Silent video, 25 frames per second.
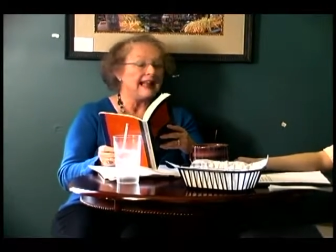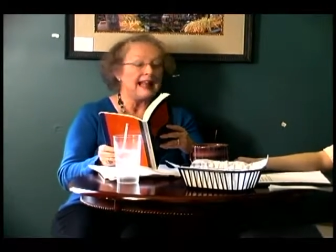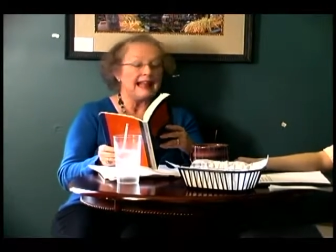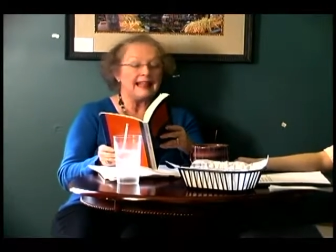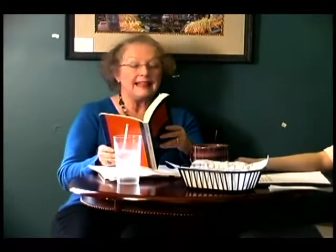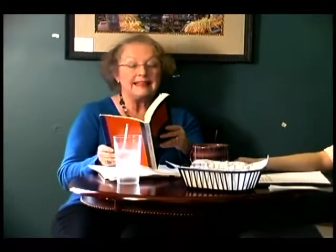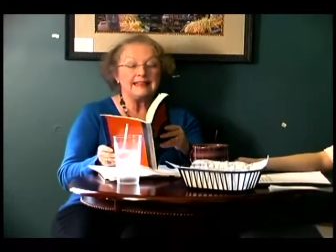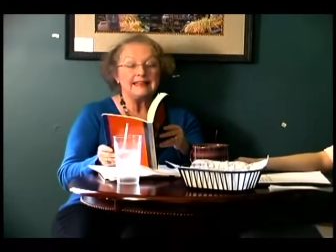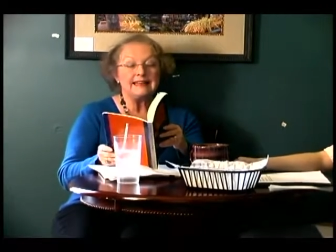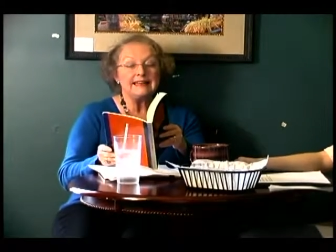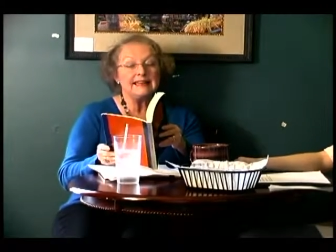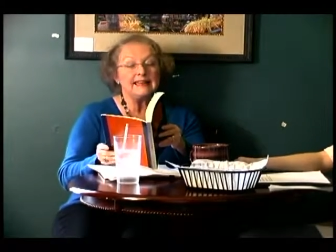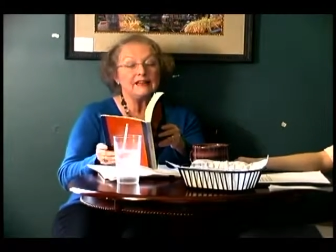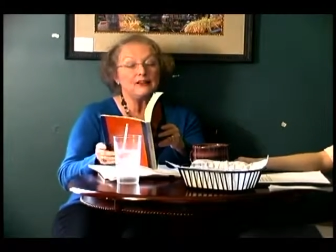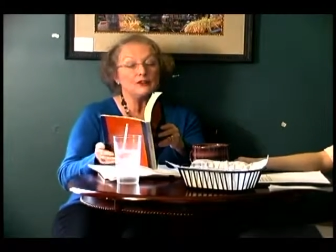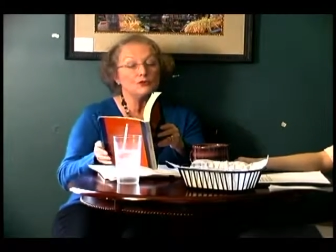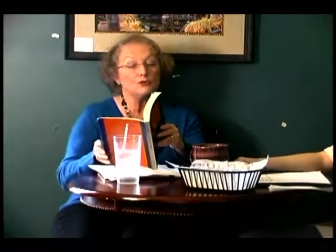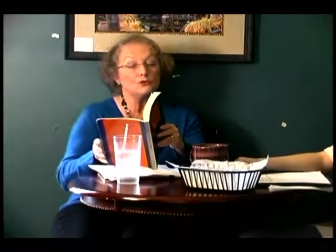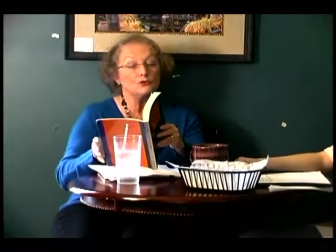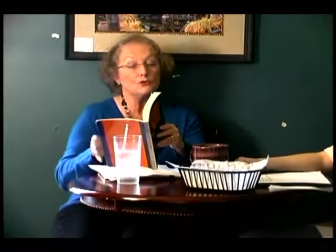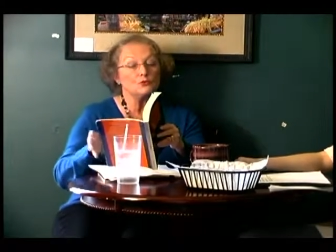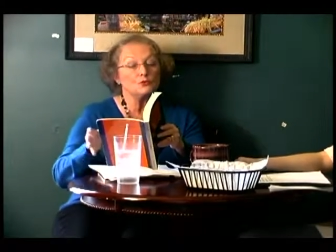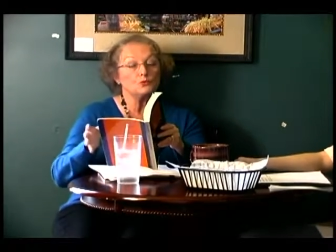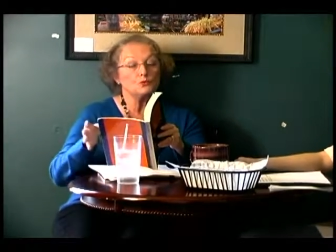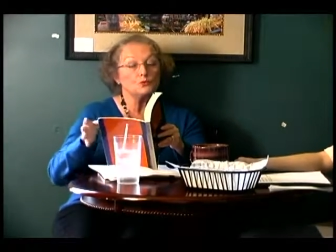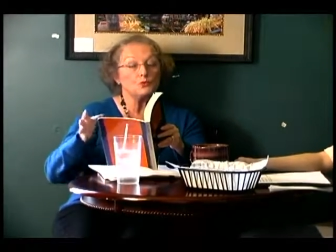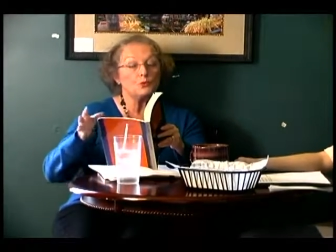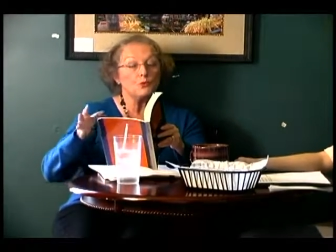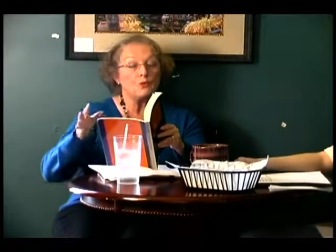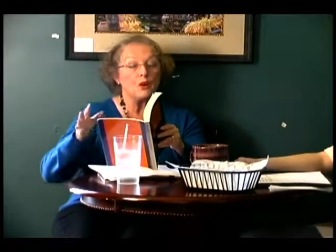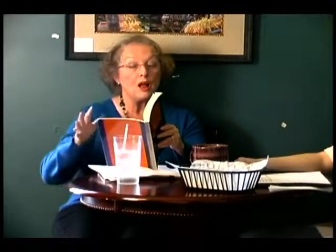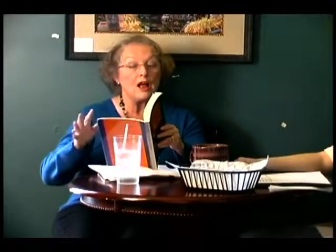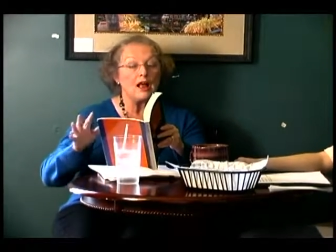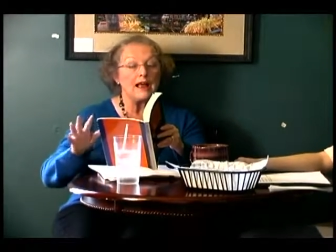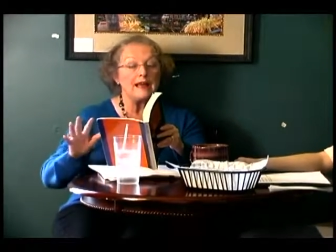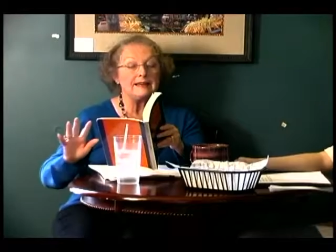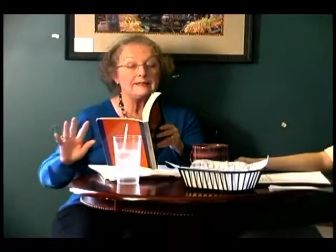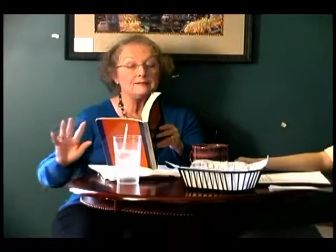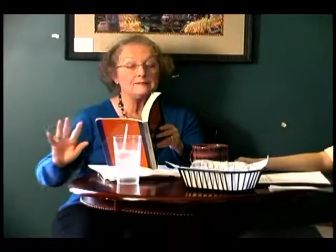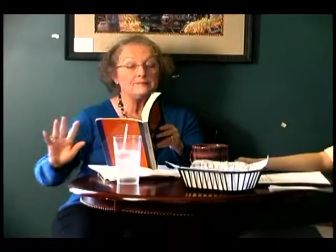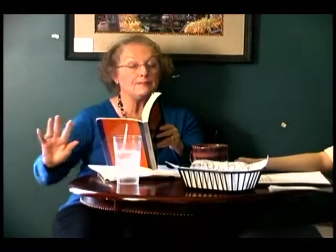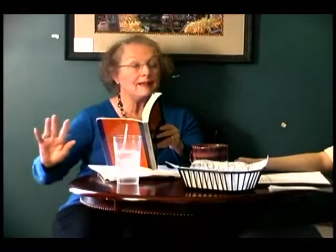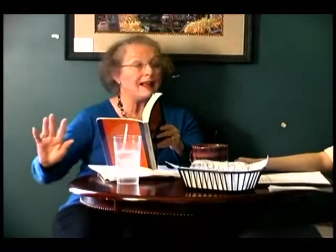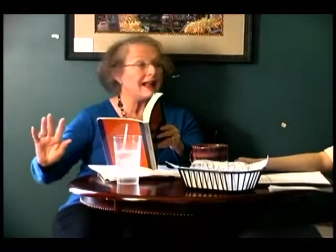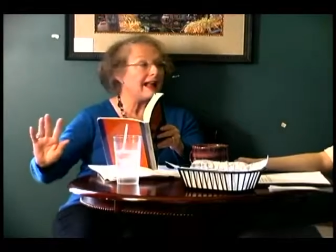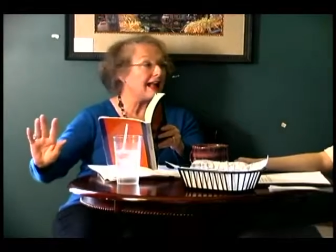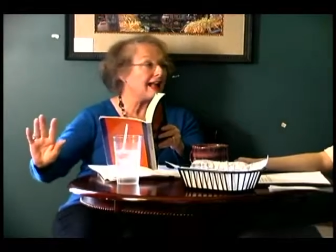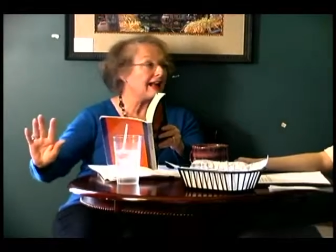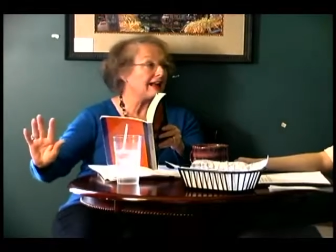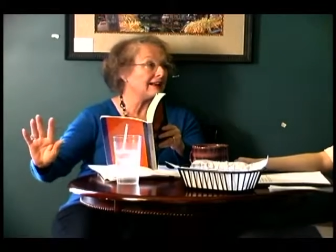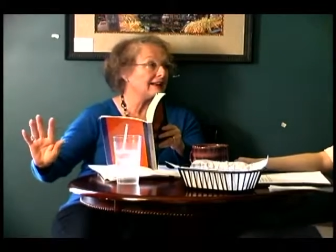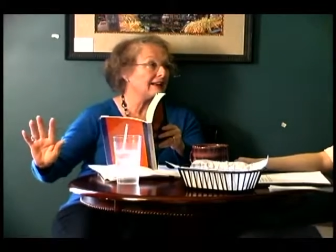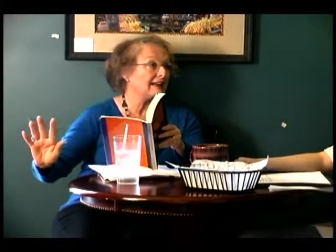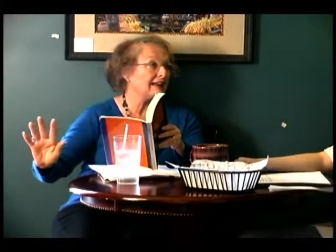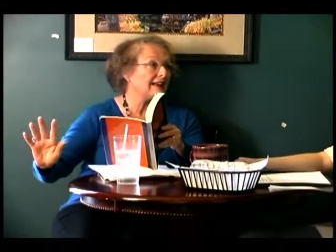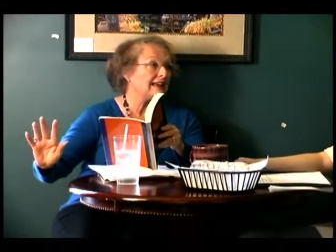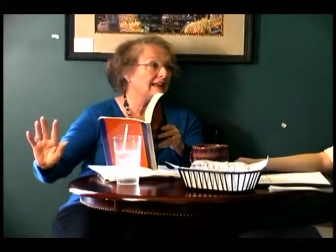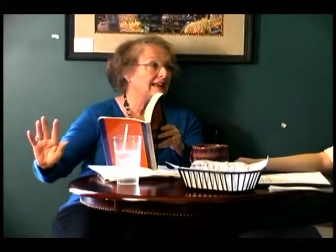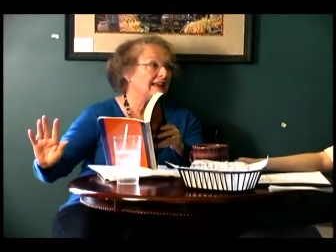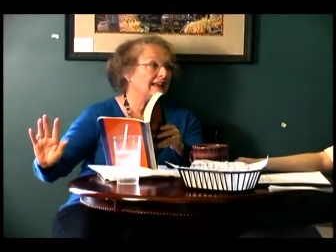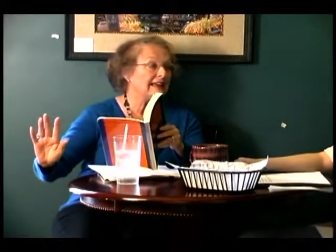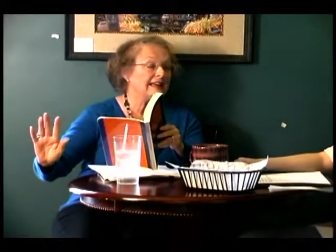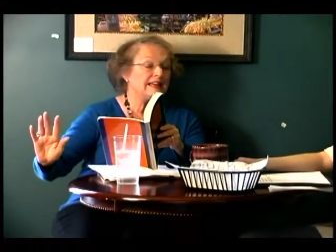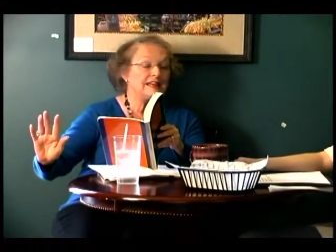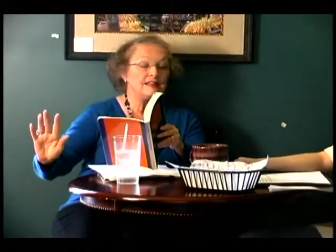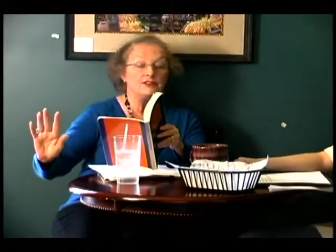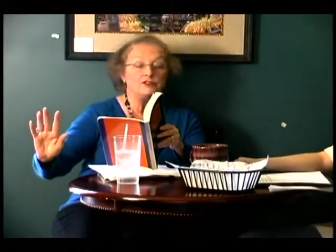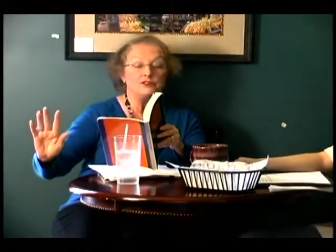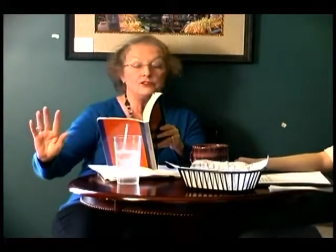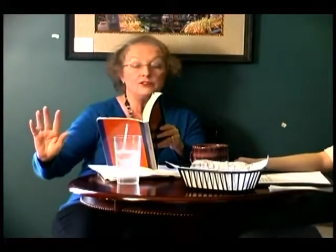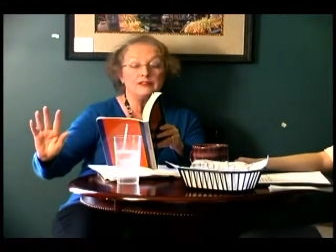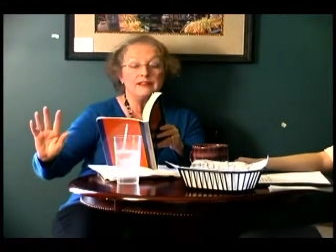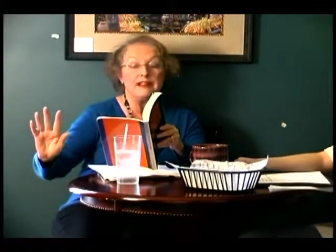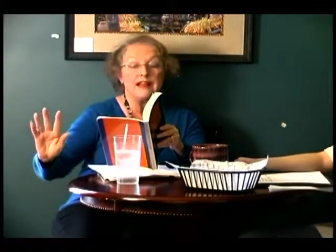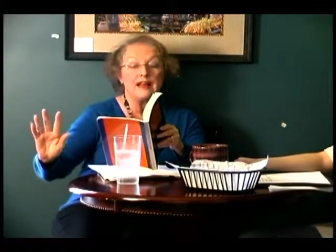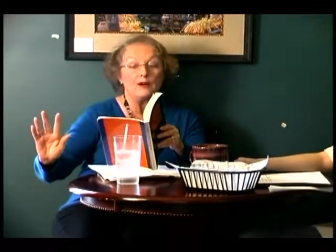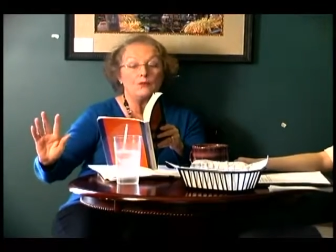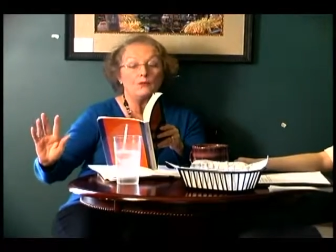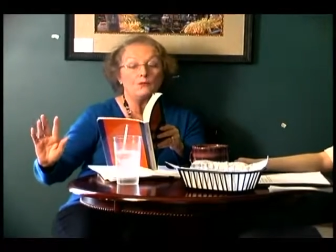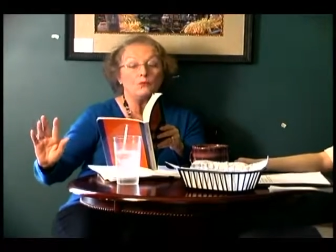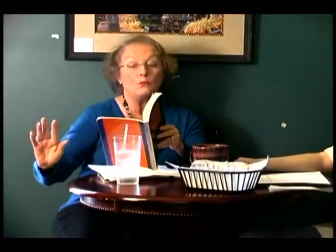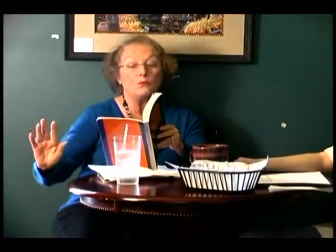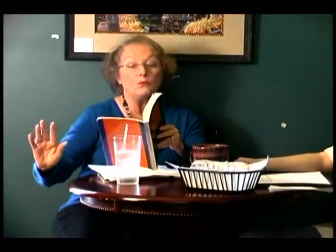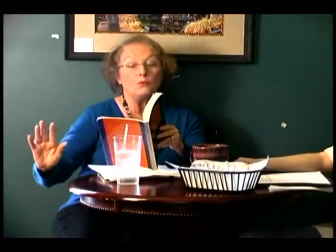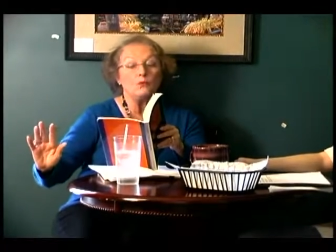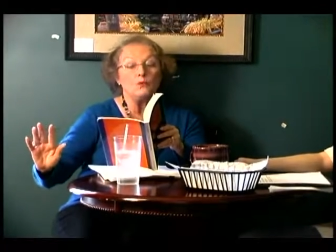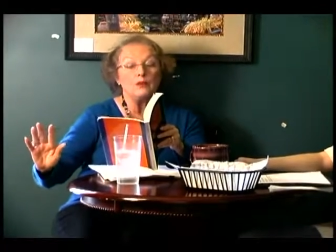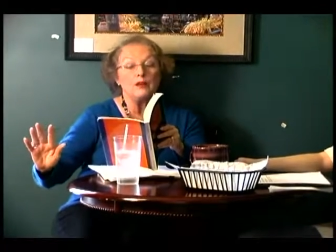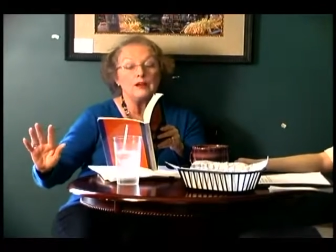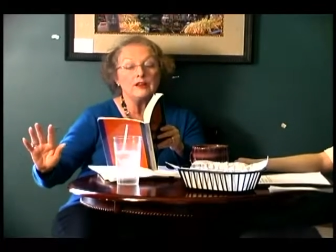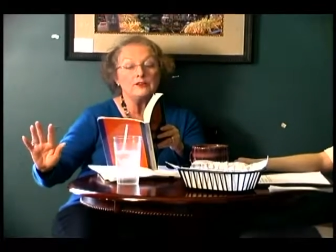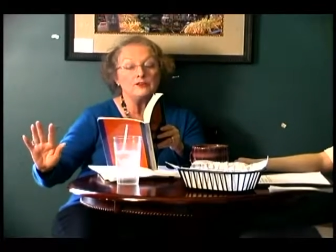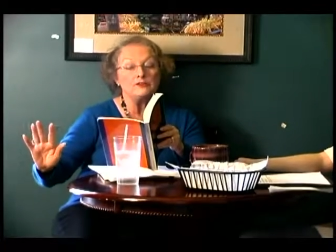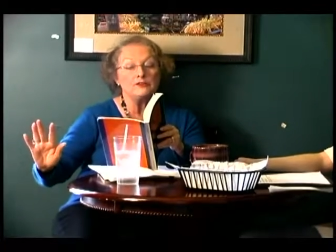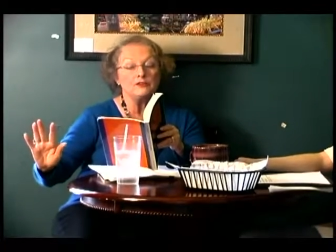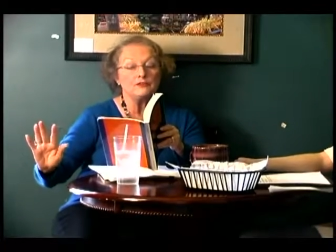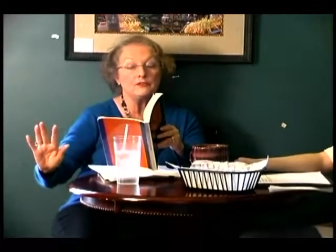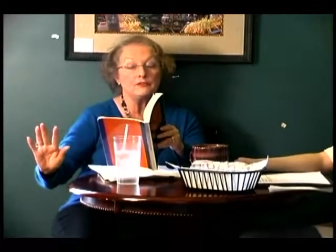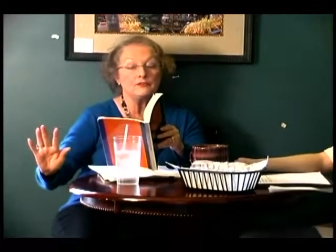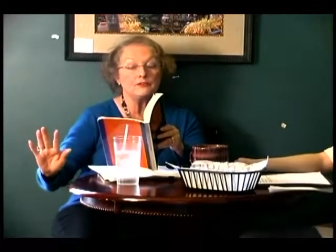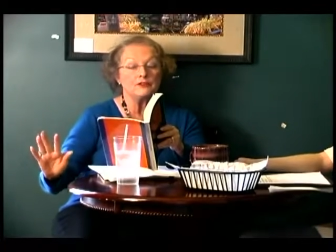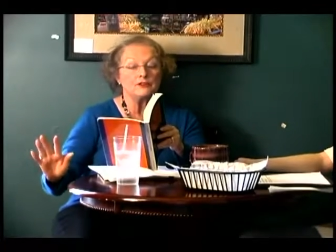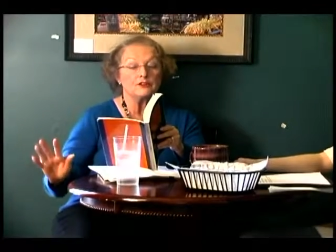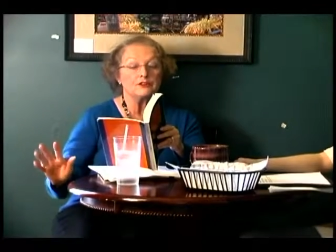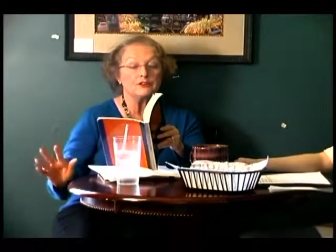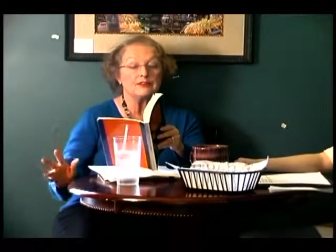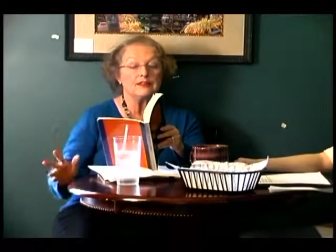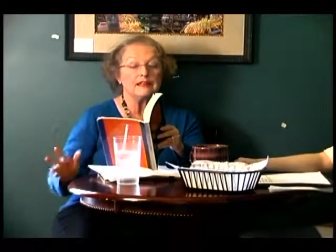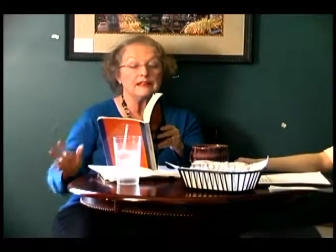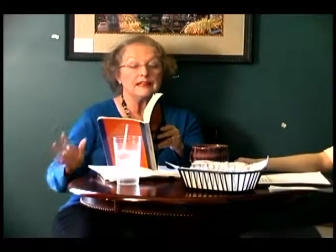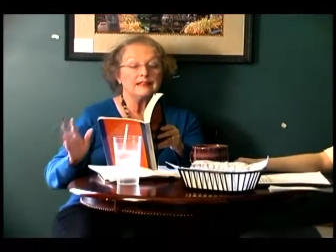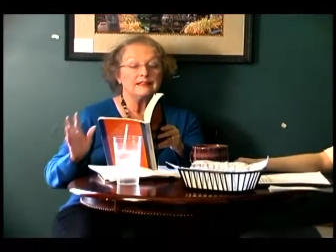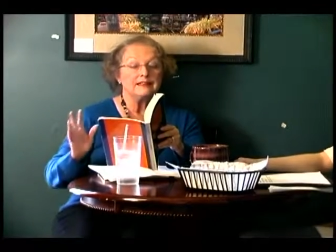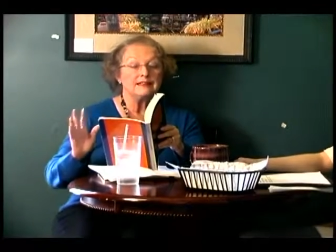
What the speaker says: And then he goes right back into that wonderful,